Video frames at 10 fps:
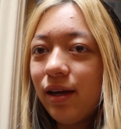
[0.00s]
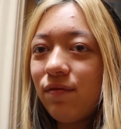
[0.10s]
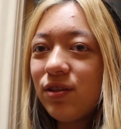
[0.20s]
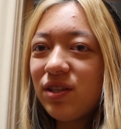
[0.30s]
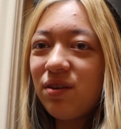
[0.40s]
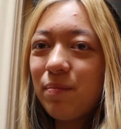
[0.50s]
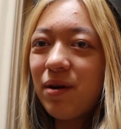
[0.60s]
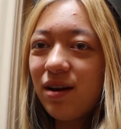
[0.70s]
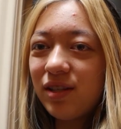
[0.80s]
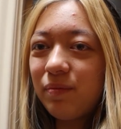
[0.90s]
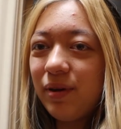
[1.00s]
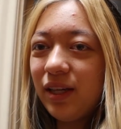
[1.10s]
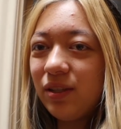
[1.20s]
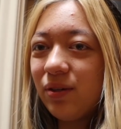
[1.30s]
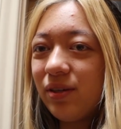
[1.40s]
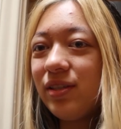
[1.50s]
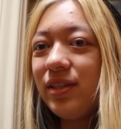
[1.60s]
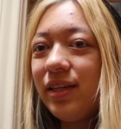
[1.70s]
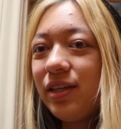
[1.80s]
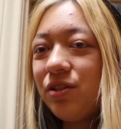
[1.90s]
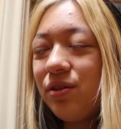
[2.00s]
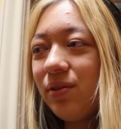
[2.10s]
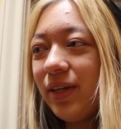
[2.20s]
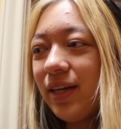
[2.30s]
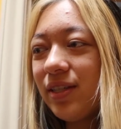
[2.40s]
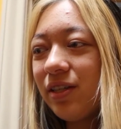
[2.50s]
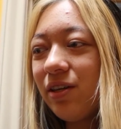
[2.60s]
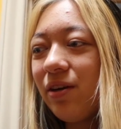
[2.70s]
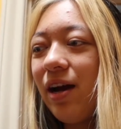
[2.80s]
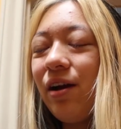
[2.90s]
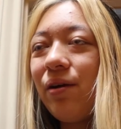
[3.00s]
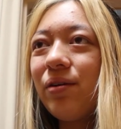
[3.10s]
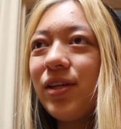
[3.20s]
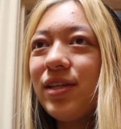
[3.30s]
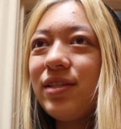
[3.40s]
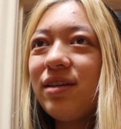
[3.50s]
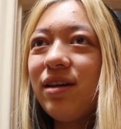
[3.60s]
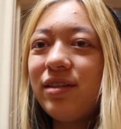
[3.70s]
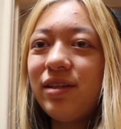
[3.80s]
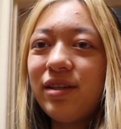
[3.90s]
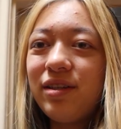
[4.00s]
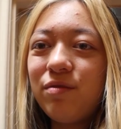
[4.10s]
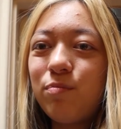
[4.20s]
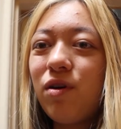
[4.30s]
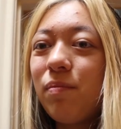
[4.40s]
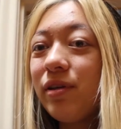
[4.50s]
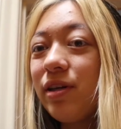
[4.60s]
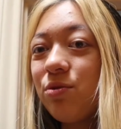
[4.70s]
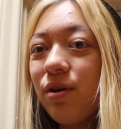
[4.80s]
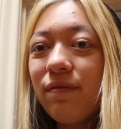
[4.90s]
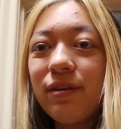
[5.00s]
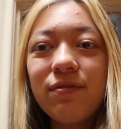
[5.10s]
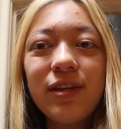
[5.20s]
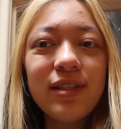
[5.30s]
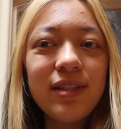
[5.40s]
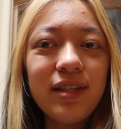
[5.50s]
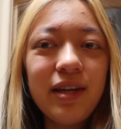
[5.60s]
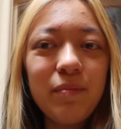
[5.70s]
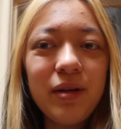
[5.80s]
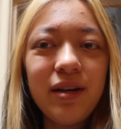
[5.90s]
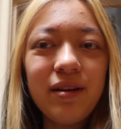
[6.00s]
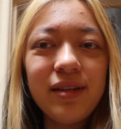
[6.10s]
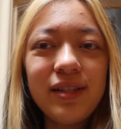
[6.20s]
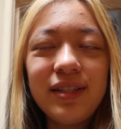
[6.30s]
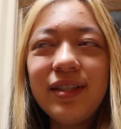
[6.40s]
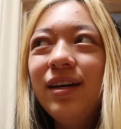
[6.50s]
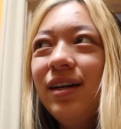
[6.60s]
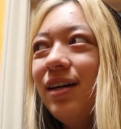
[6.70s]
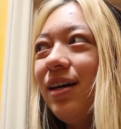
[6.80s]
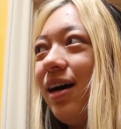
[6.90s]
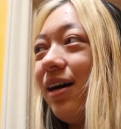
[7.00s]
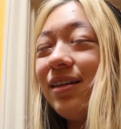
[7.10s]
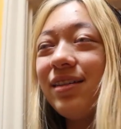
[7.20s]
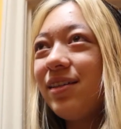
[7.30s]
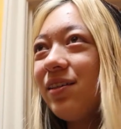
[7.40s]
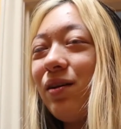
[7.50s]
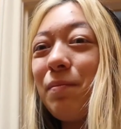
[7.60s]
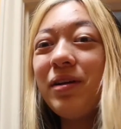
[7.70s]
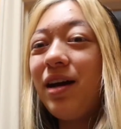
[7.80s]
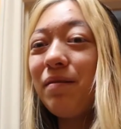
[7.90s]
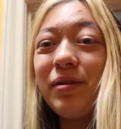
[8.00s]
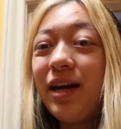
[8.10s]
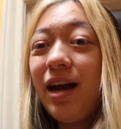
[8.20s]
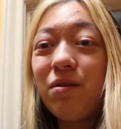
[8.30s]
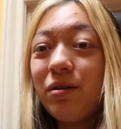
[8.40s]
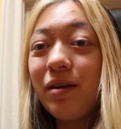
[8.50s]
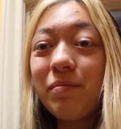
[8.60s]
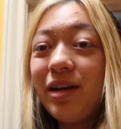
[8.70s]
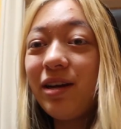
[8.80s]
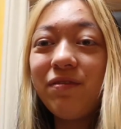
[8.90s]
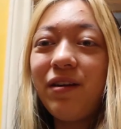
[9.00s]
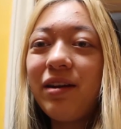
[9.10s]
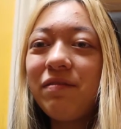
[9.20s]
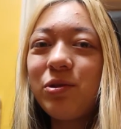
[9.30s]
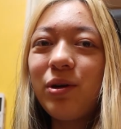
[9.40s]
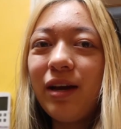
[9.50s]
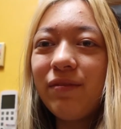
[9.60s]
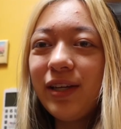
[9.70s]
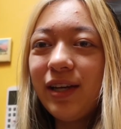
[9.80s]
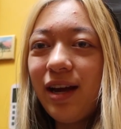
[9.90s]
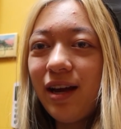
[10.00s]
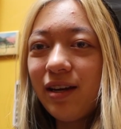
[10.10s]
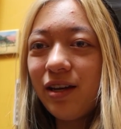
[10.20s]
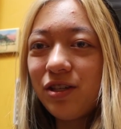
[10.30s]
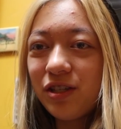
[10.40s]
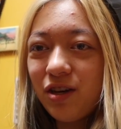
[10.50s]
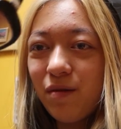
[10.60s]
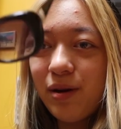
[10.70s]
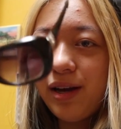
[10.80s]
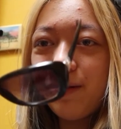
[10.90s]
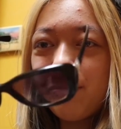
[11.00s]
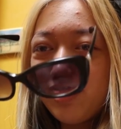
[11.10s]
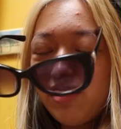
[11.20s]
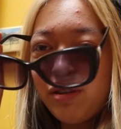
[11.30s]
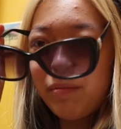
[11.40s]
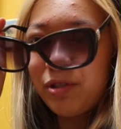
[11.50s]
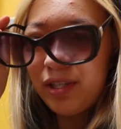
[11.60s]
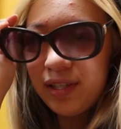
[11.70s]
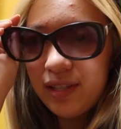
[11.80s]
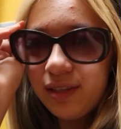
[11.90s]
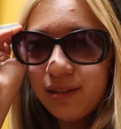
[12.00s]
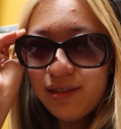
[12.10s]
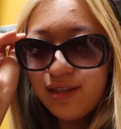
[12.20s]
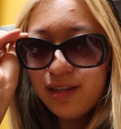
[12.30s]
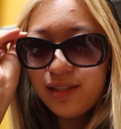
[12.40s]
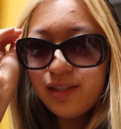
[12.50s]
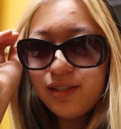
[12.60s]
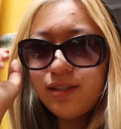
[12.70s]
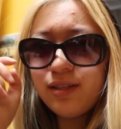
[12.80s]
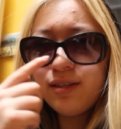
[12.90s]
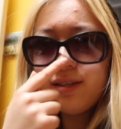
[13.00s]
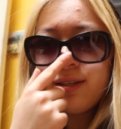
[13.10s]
Even though I passed my learner's test 2 years ago, I only started properly driving recently because, you know, I'm a coward. I'm terrified of driving, and I just got my prescription sunglasses.